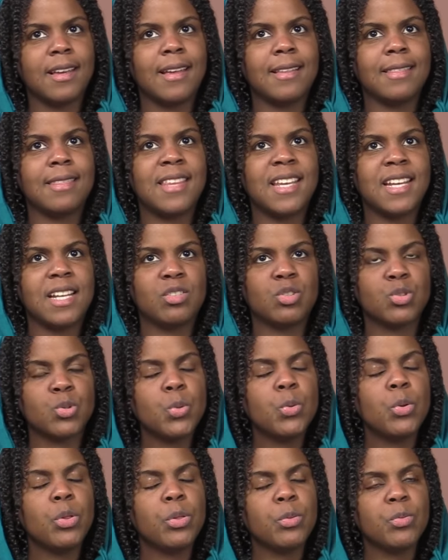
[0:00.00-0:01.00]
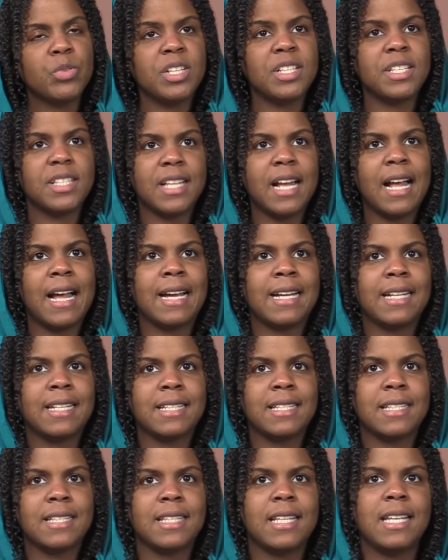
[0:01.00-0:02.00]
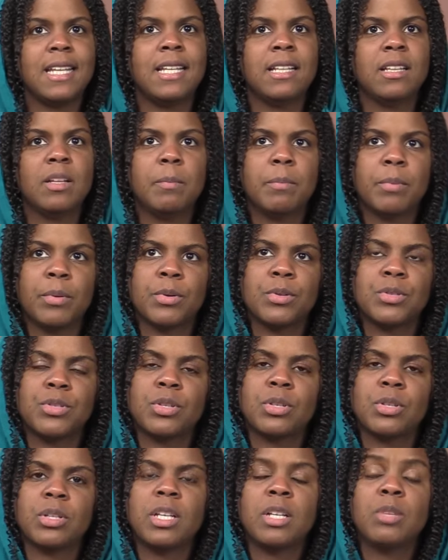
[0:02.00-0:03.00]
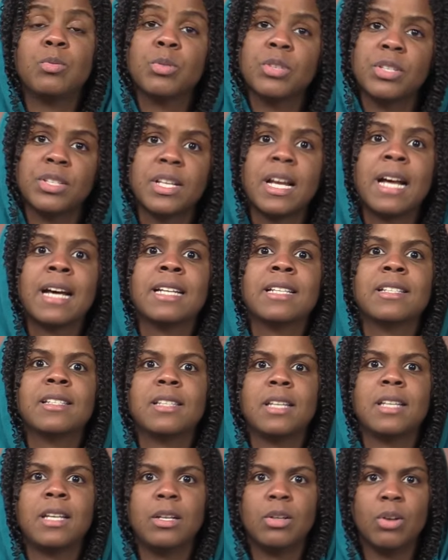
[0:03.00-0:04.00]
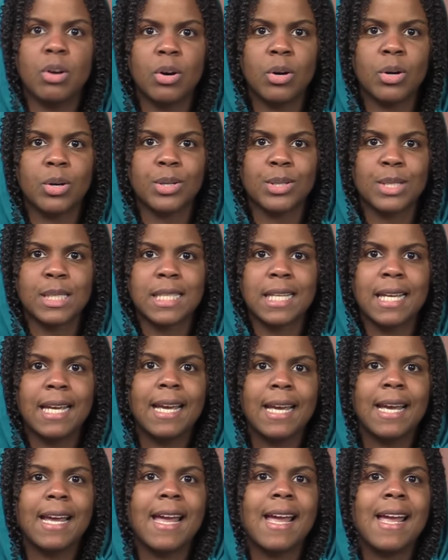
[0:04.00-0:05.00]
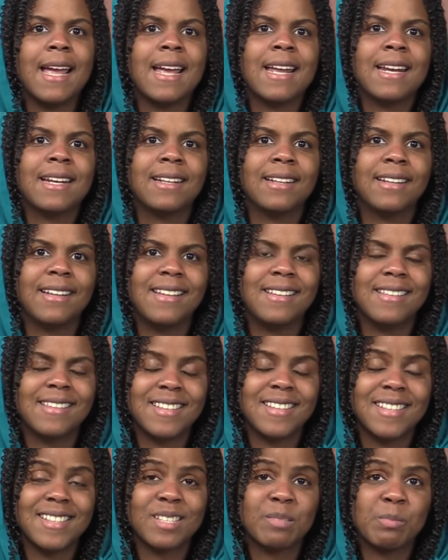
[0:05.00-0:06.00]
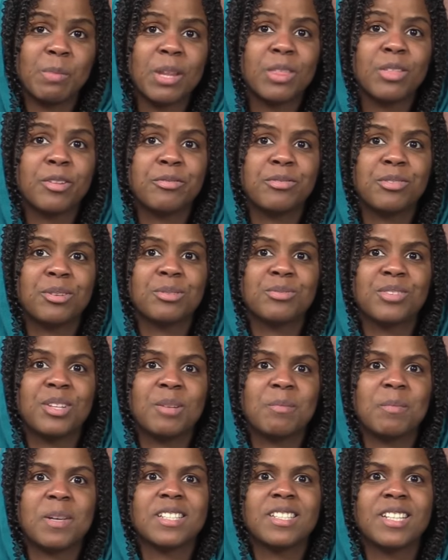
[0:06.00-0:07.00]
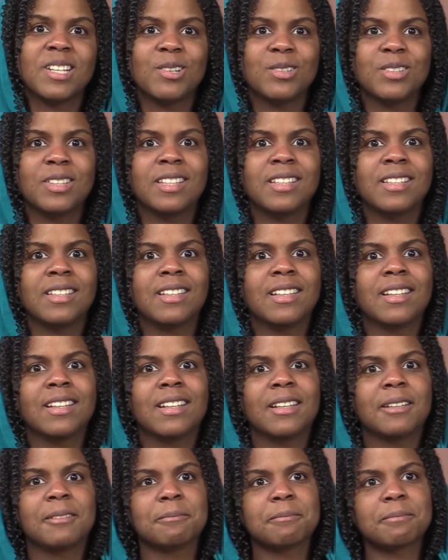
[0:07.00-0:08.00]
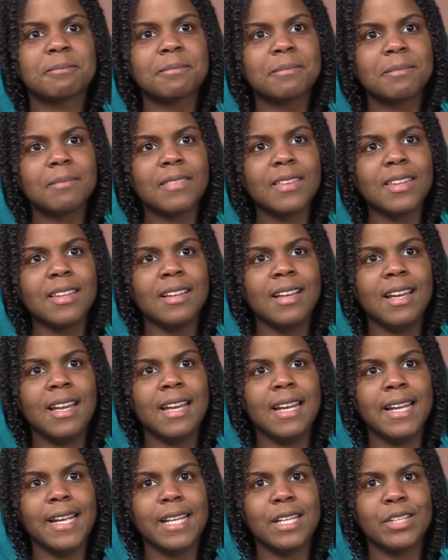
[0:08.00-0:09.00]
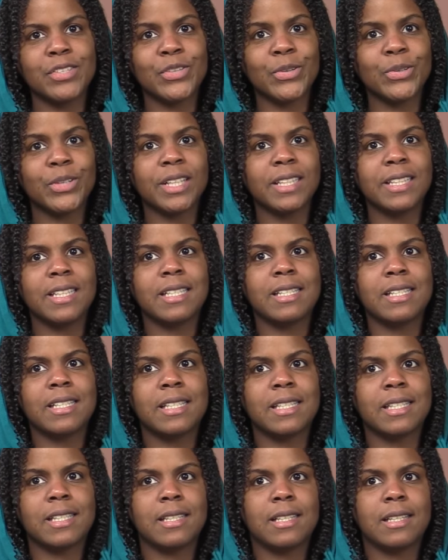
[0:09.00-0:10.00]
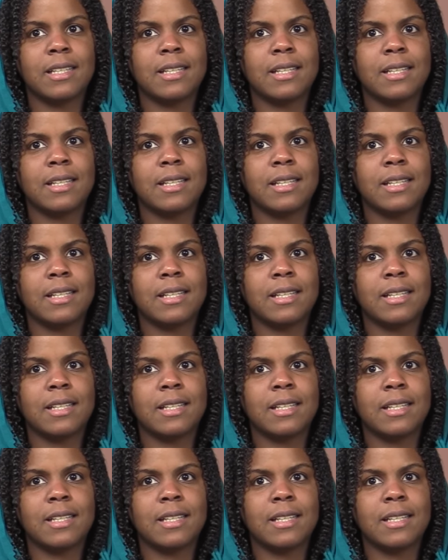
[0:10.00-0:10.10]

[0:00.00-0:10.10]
the truth resides in the person, it resides in us, and in this method of the majeutic, Socrates